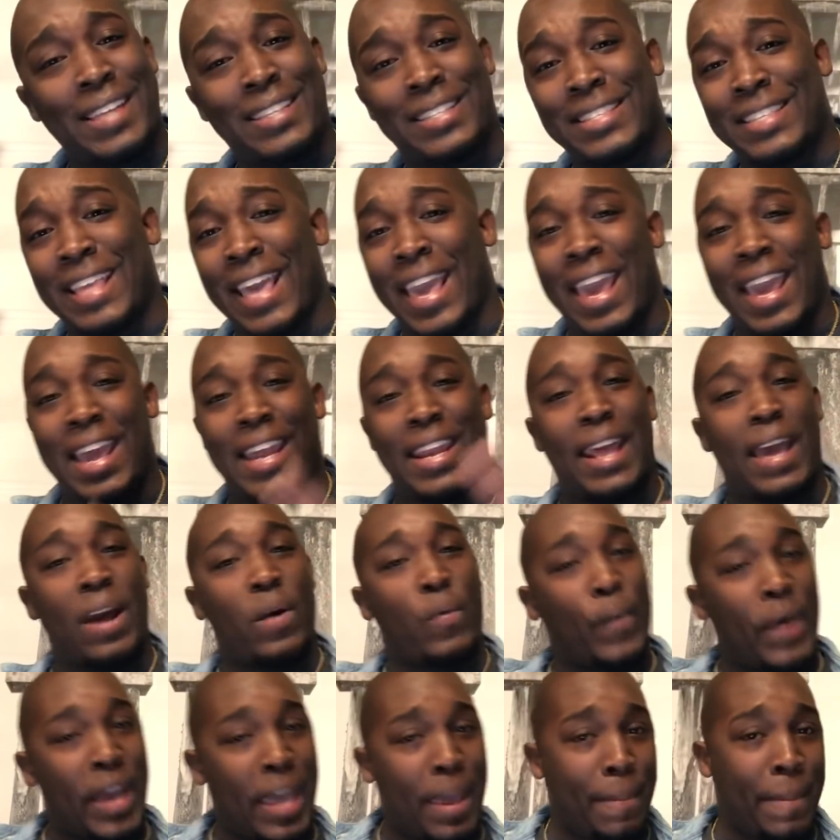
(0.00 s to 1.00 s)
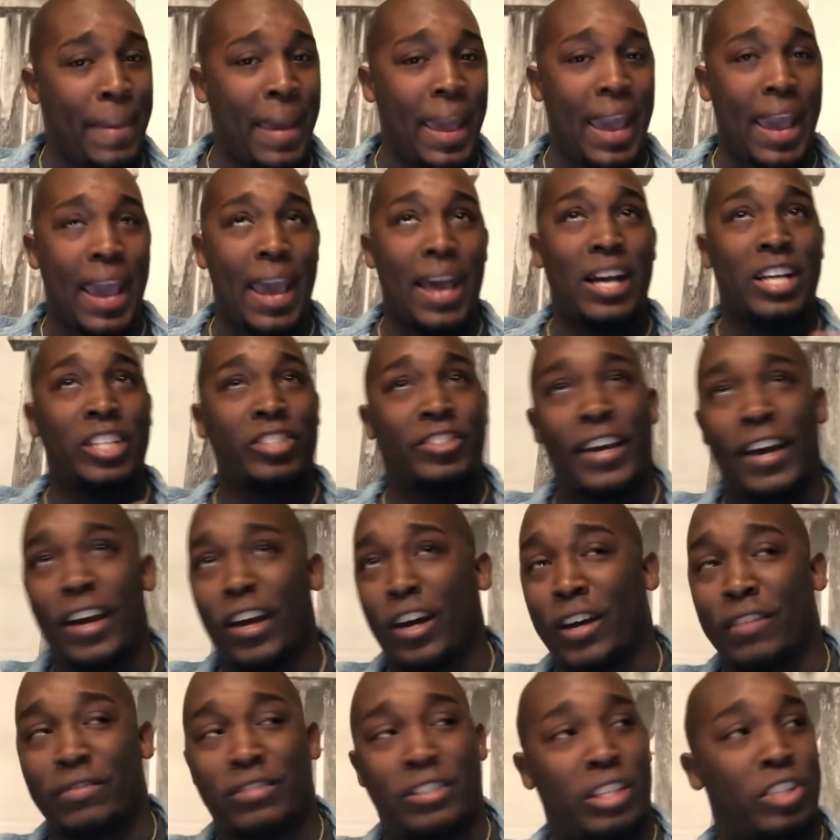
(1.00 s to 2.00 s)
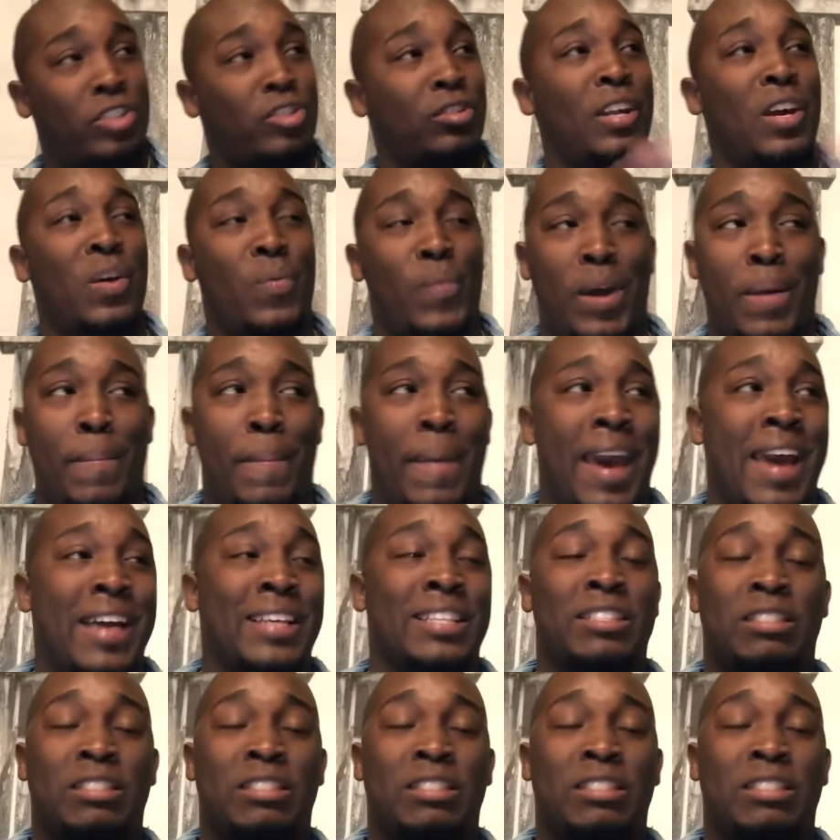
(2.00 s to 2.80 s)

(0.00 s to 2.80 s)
stand that went bad, a jack-off session that went bad.